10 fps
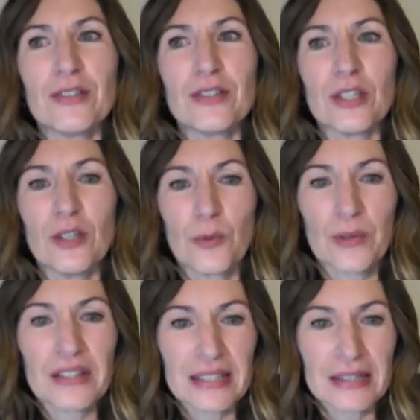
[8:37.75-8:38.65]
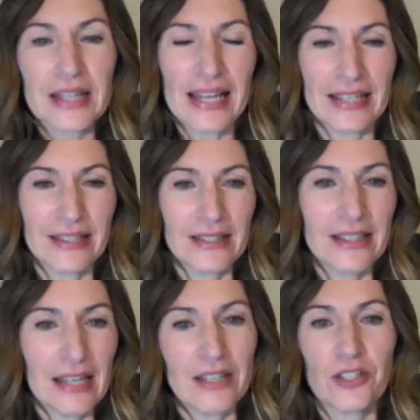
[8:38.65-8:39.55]
do you really like
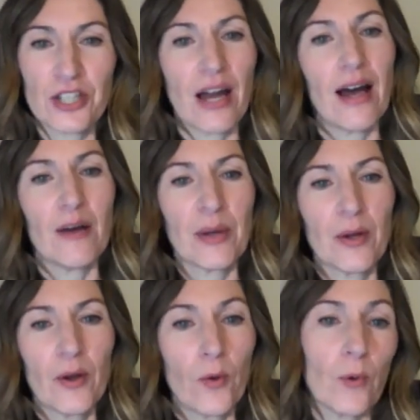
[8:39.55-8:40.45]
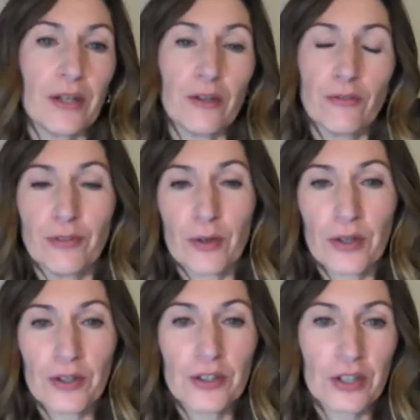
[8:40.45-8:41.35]
in a job? What do you feel
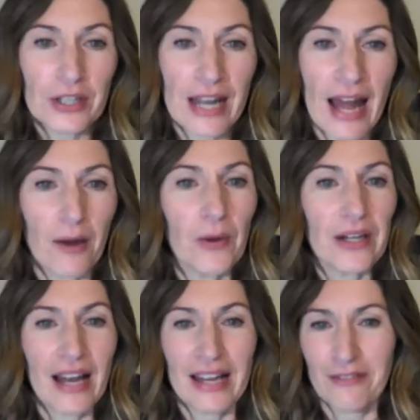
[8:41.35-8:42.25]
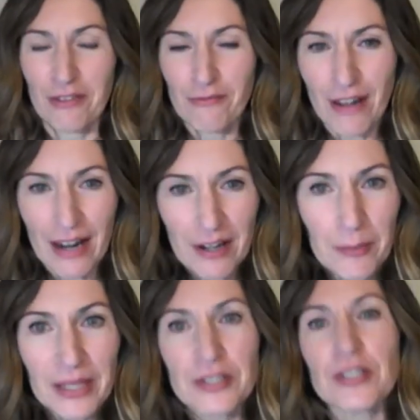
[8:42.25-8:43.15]
you're good at? What kind of
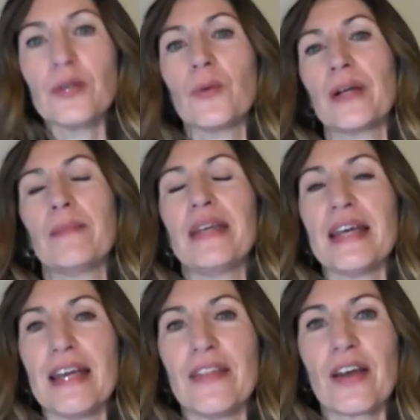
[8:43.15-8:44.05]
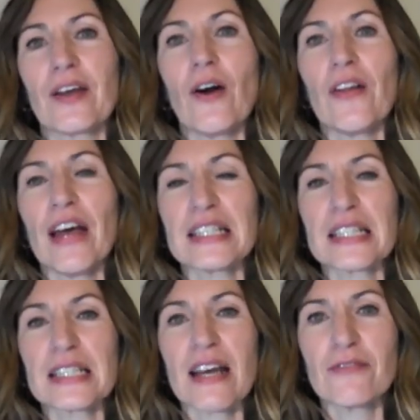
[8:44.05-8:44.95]
environment do you want to be in? Like all that
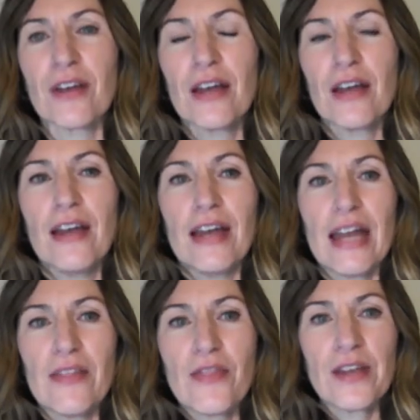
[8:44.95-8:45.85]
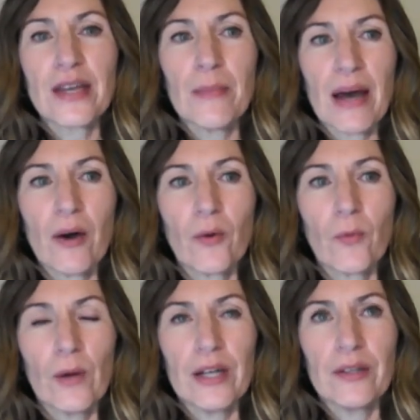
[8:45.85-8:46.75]
stuff. And think about
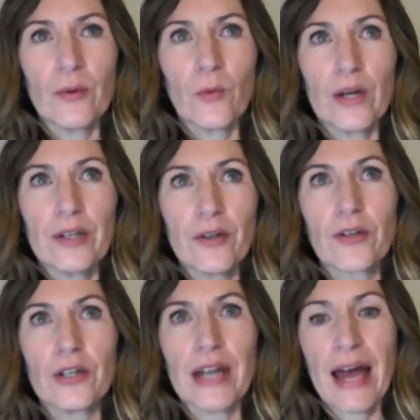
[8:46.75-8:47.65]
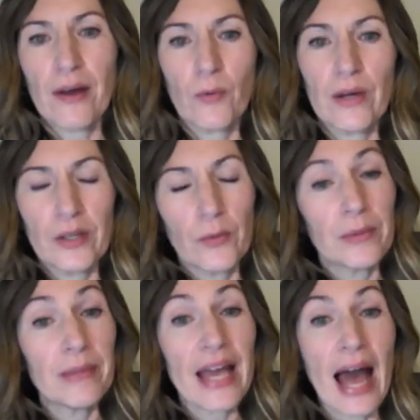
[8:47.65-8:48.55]
what you're good at, what you
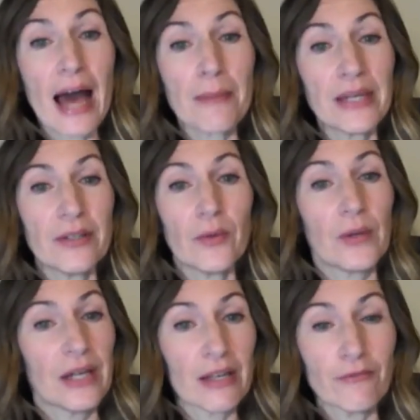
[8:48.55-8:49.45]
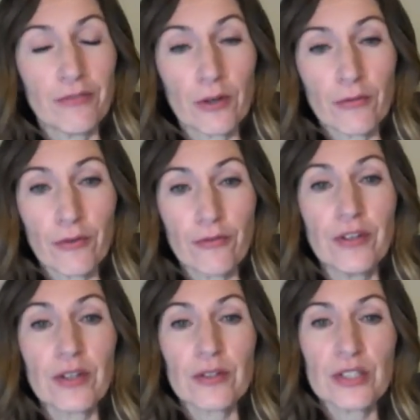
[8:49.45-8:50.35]
would be happy doing and feel
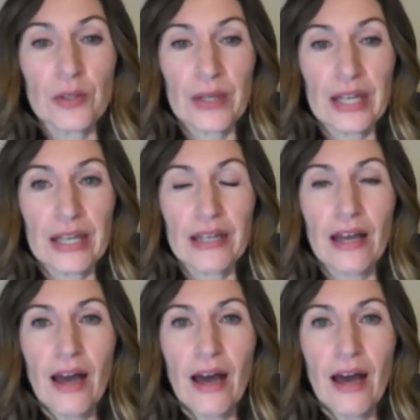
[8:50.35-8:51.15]
fulfilled doing,